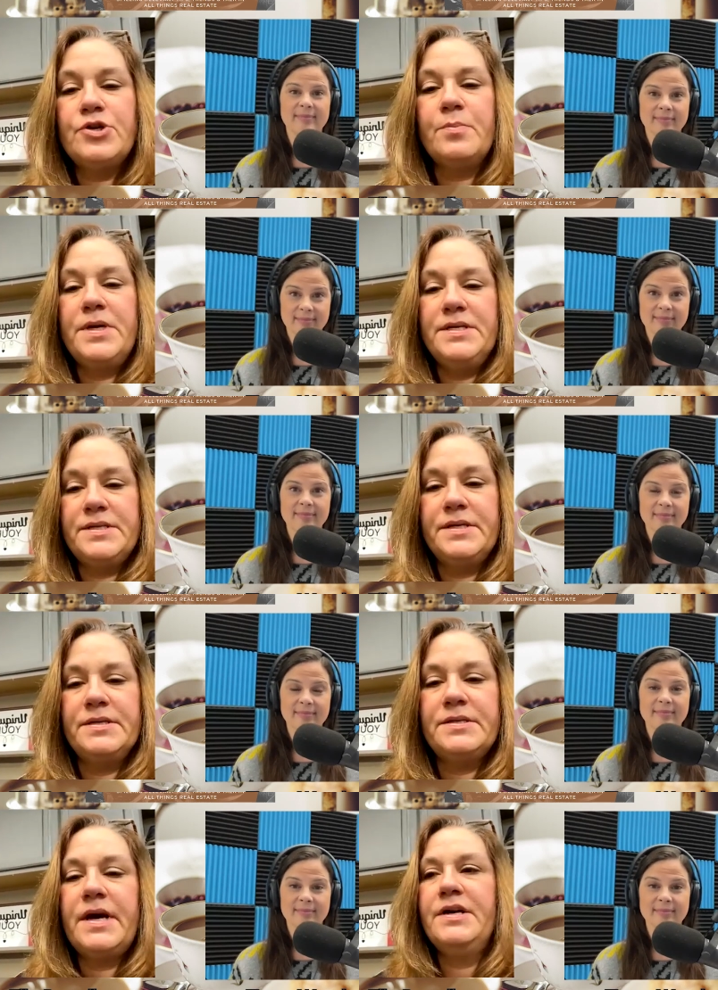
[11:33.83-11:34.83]
Speaker 1: furniture
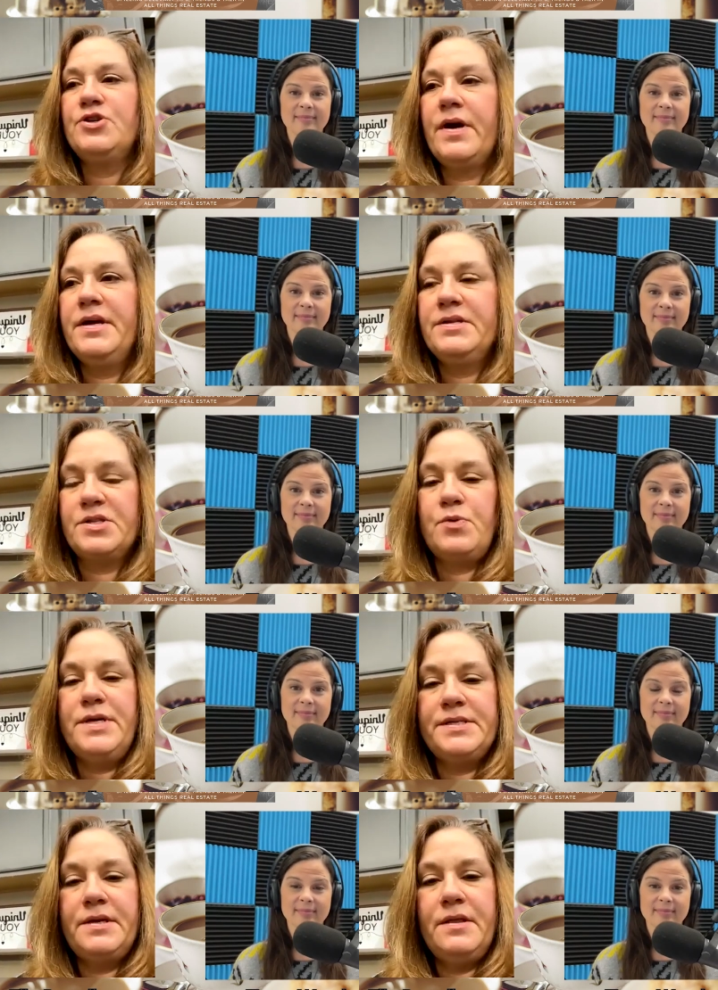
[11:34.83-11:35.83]
pieces. I try and
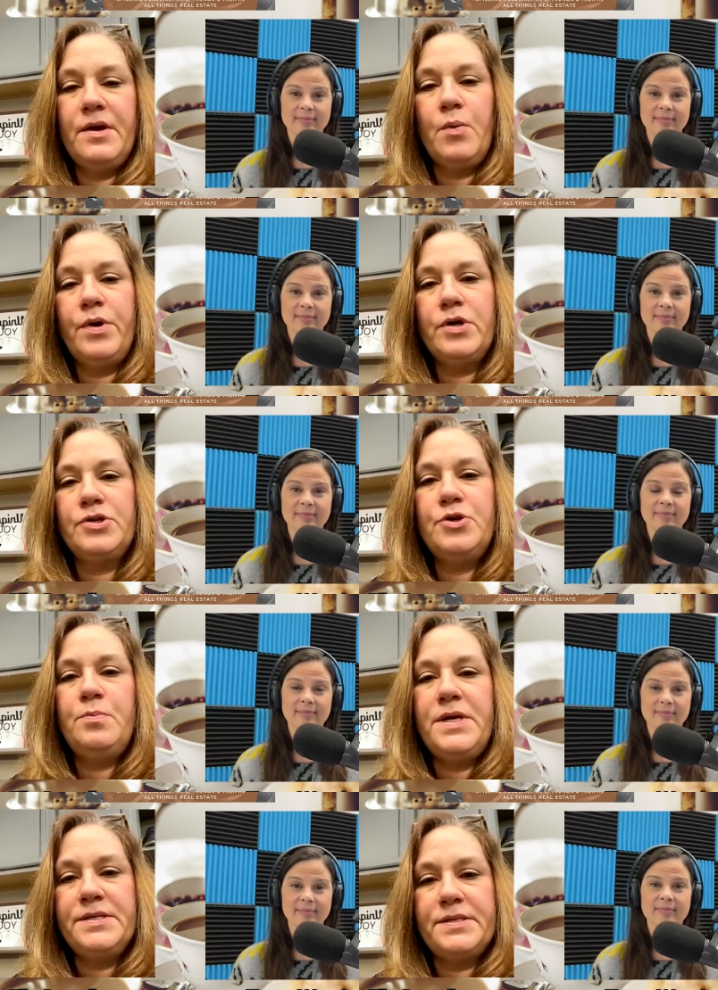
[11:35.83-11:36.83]
squeeze in there one or
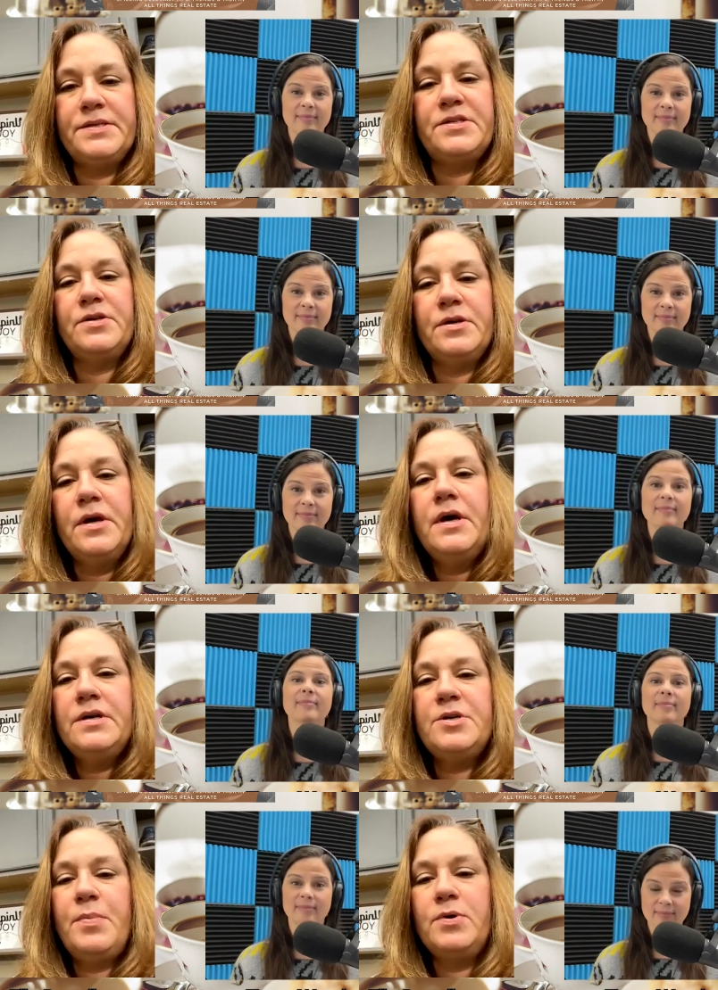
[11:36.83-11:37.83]
two pieces to
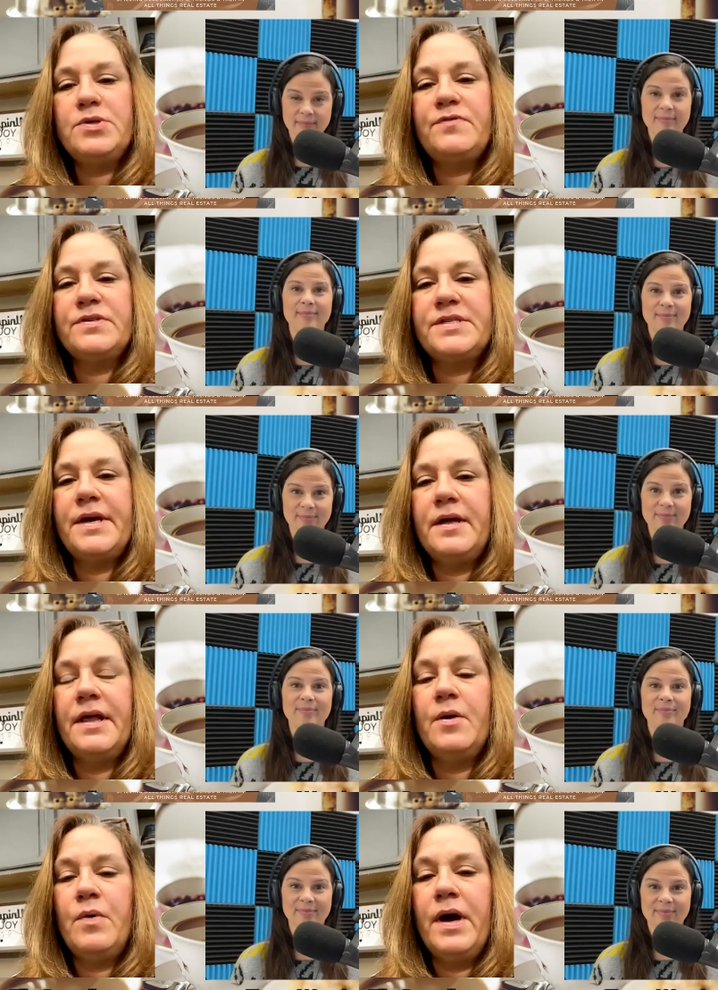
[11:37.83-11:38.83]
to post for
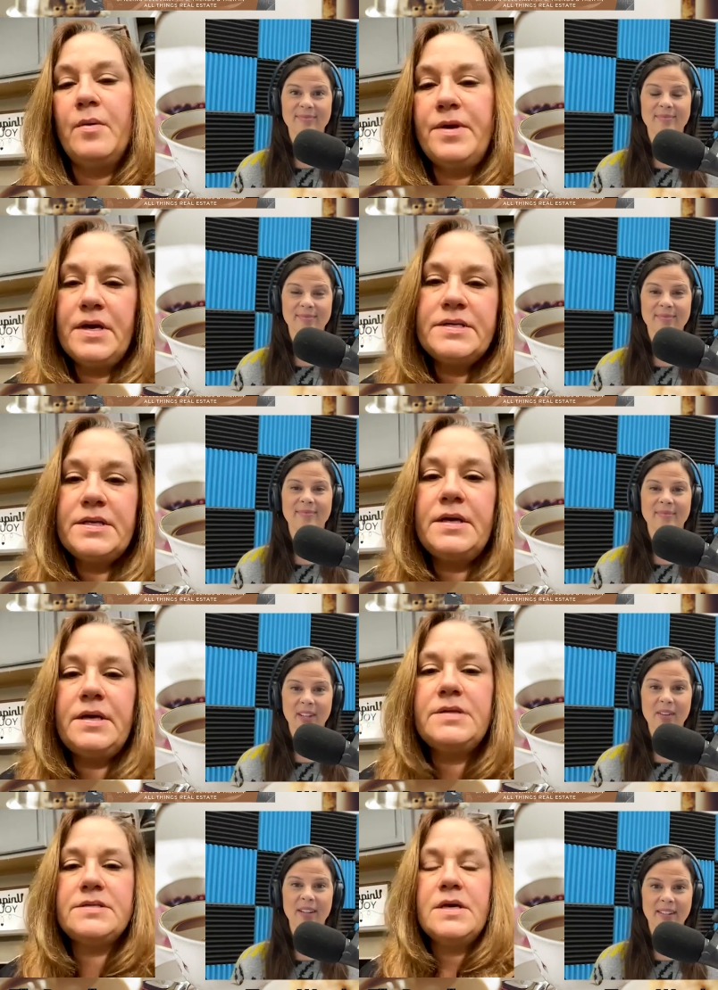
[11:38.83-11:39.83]
sale at well because
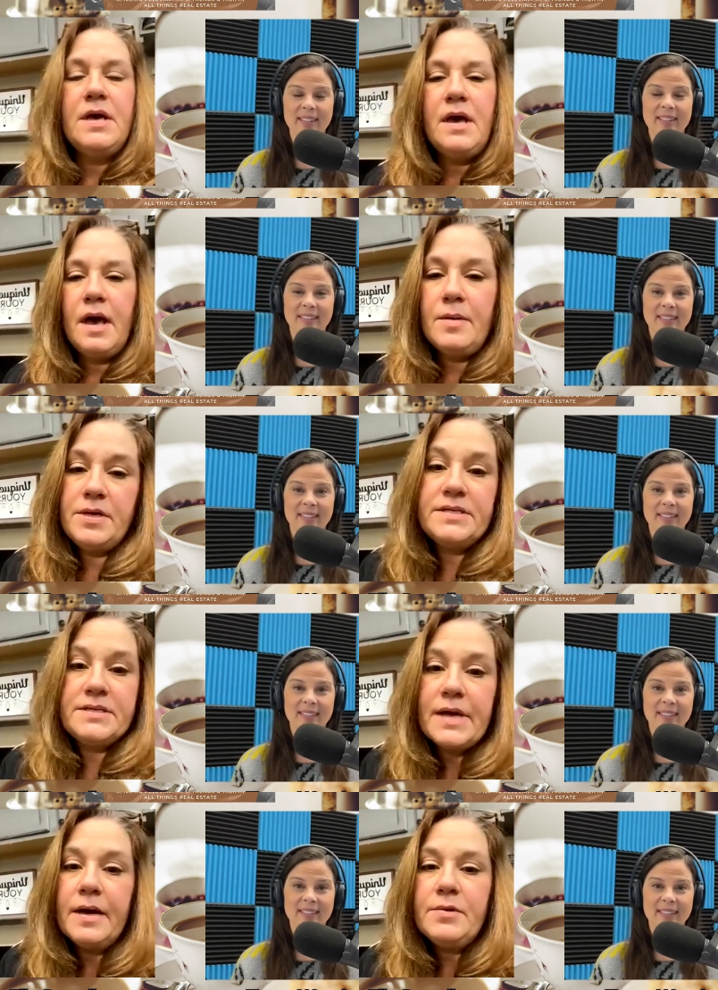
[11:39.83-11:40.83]
it is. I
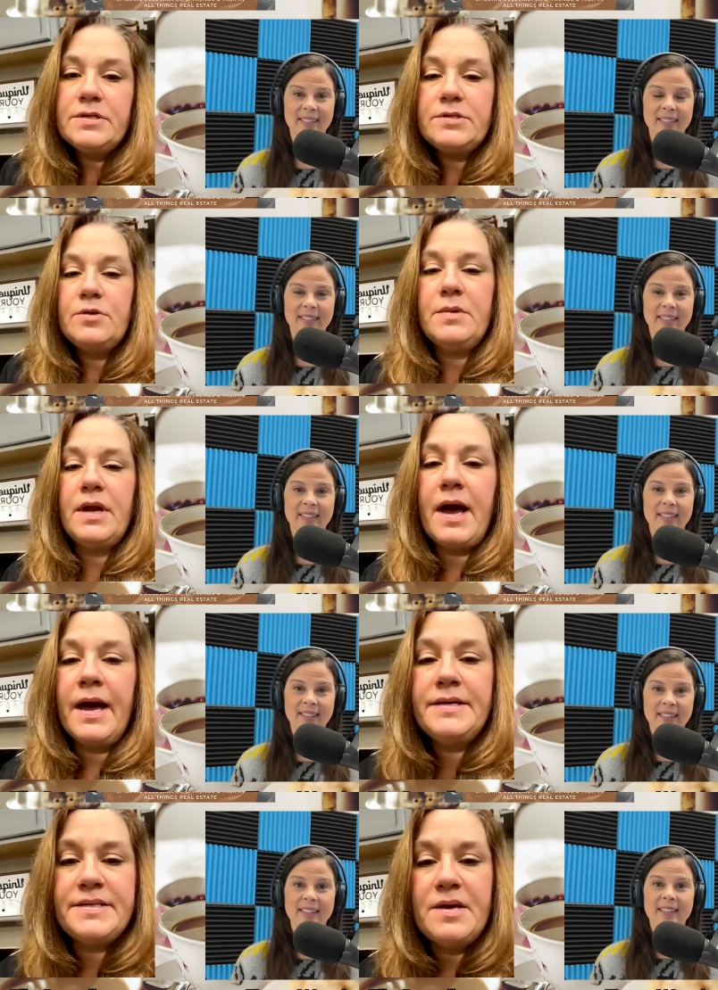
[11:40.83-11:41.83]
mean, it's time consuming.
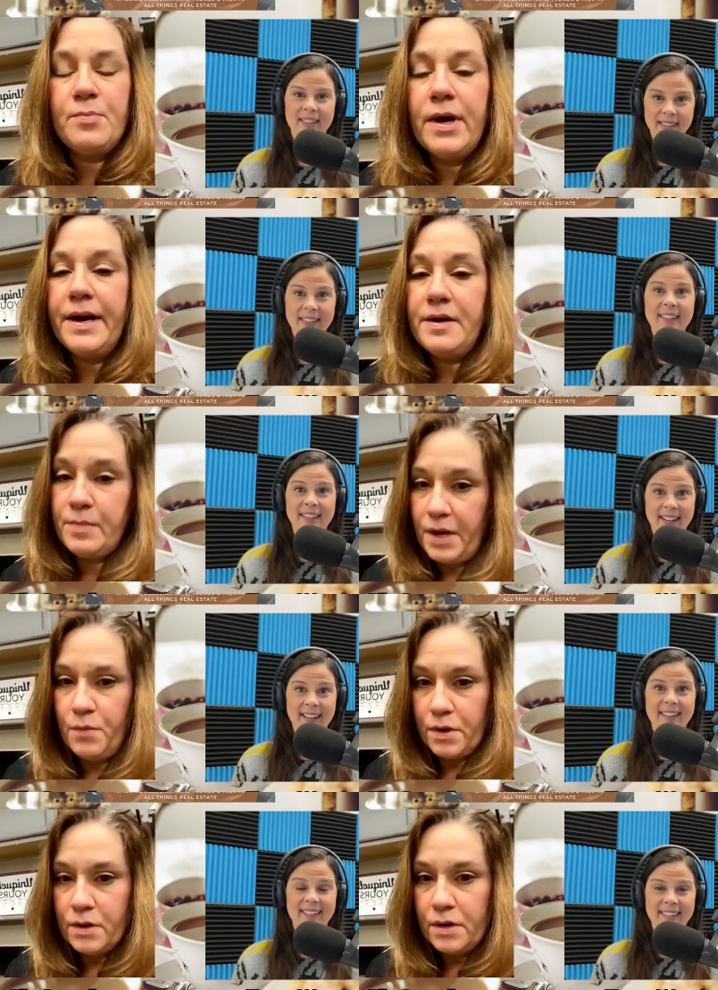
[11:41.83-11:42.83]
I take pride in
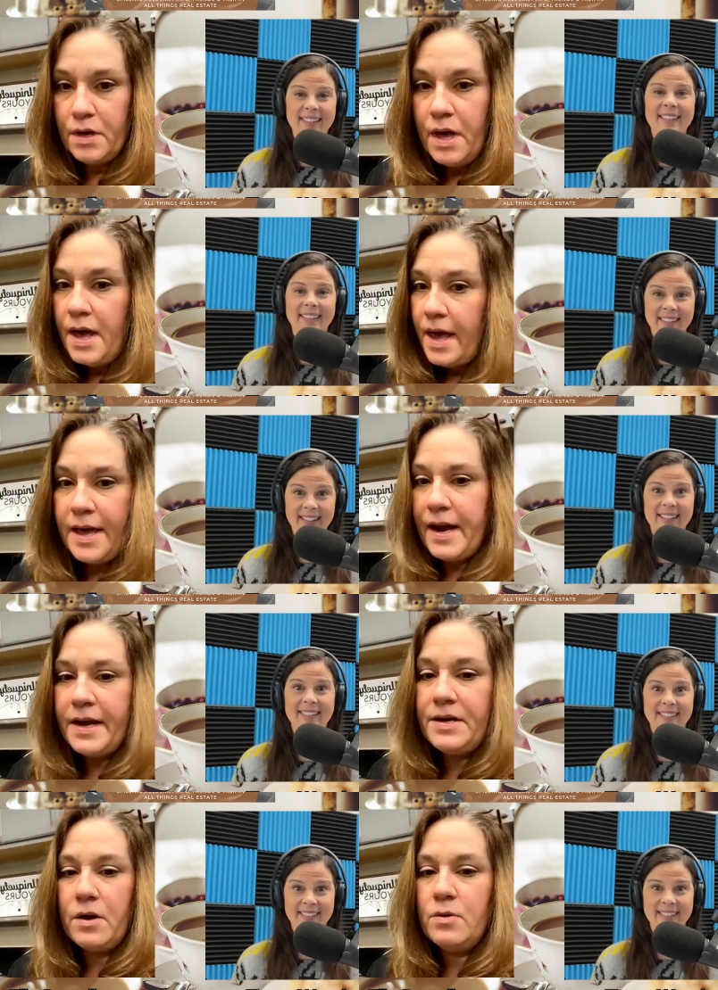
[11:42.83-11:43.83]
my work. Yeah.
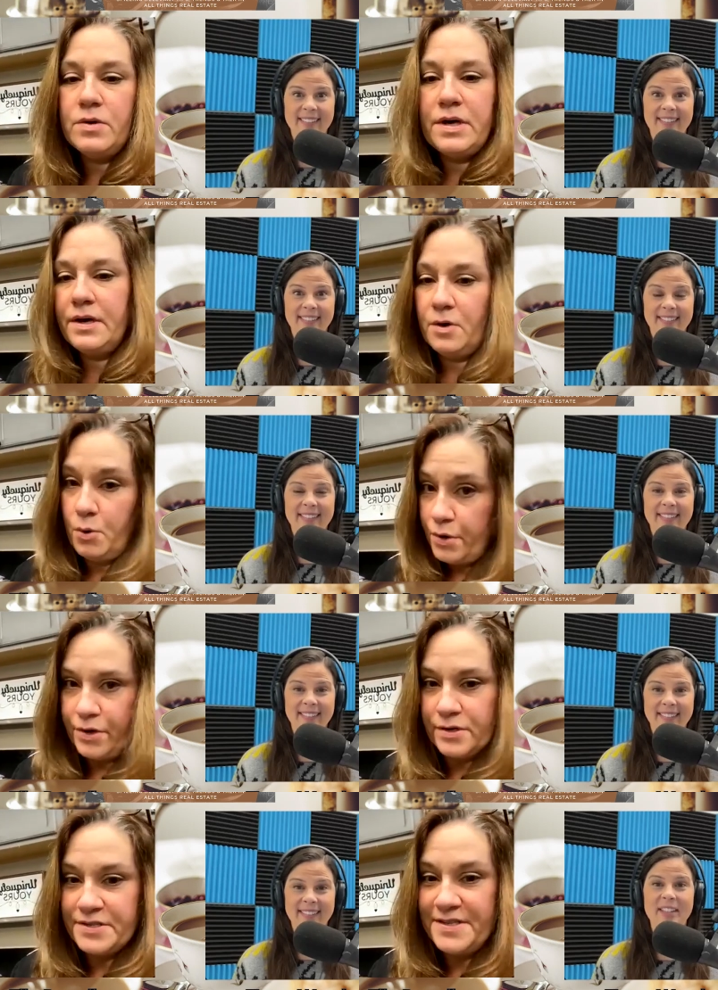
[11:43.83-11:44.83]
And I don't cut
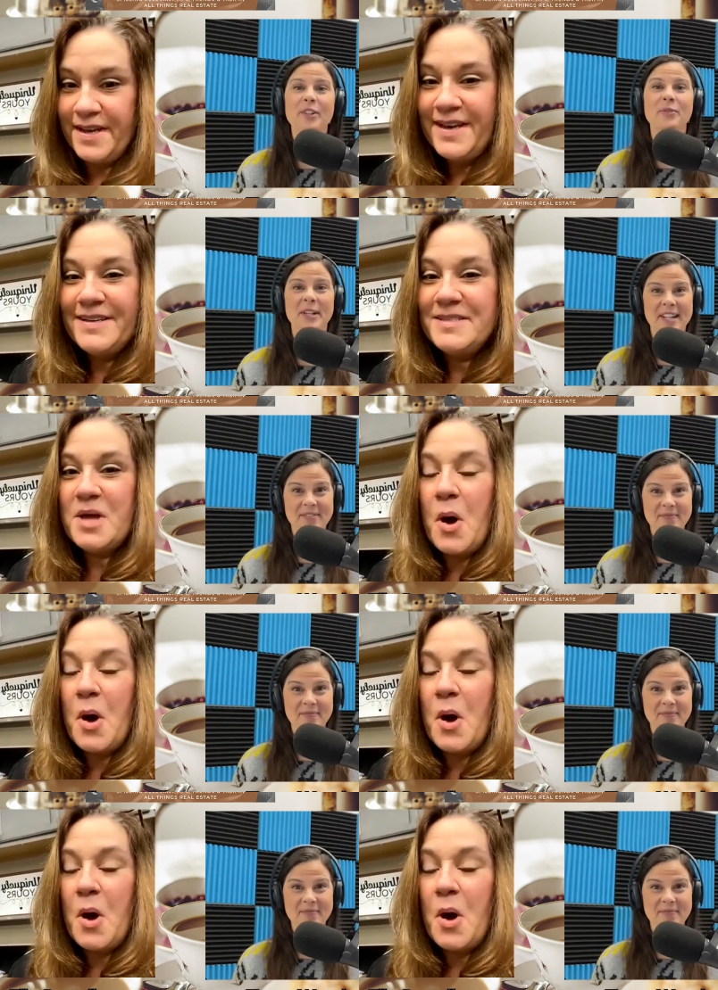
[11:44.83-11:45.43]
corners. Right.